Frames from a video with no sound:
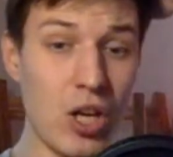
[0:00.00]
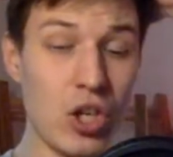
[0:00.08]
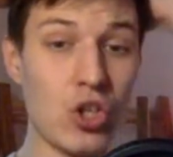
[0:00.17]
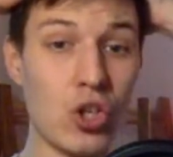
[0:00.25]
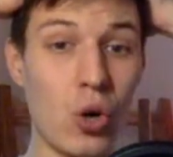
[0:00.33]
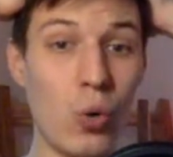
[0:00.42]

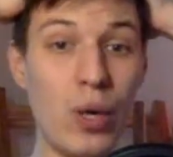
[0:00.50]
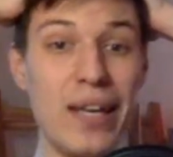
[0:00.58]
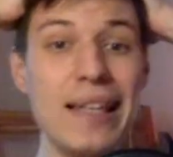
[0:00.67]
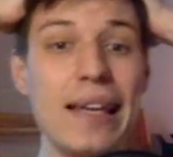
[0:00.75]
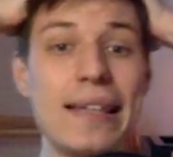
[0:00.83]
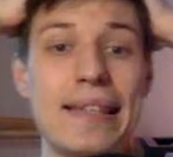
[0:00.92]
So
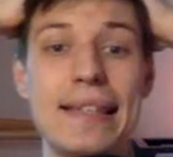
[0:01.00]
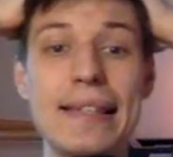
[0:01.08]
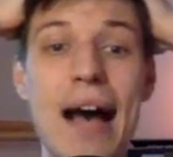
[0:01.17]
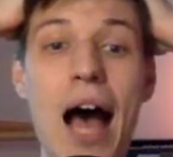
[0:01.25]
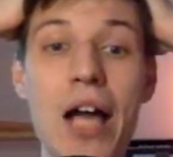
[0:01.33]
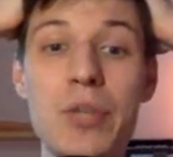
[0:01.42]
it is
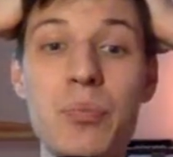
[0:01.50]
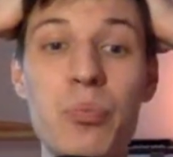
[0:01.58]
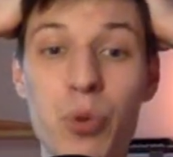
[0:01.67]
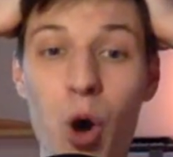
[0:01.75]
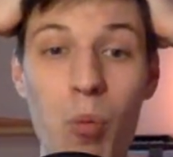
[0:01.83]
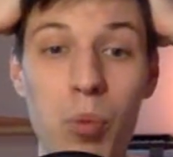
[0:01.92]
not
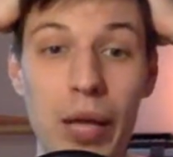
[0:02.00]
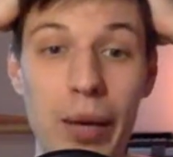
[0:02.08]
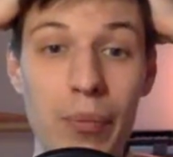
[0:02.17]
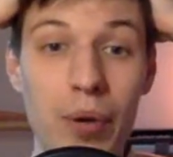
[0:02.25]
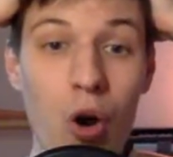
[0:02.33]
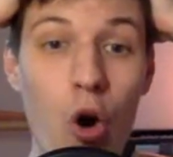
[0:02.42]

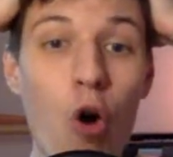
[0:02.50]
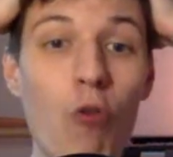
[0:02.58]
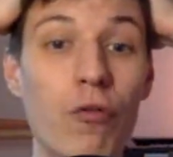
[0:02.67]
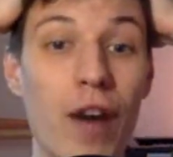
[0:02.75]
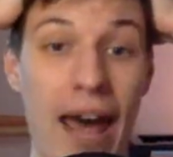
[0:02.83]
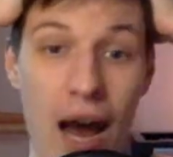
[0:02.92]
problem
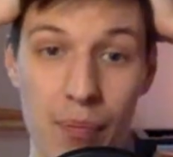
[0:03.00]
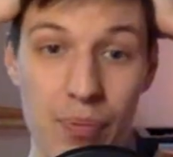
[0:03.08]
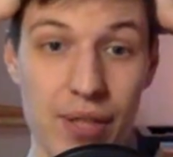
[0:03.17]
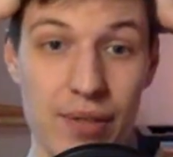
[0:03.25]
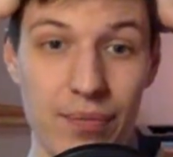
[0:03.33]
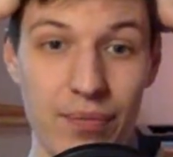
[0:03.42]
of
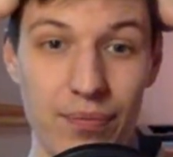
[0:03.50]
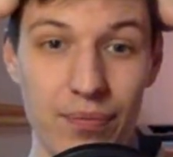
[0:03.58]
abs.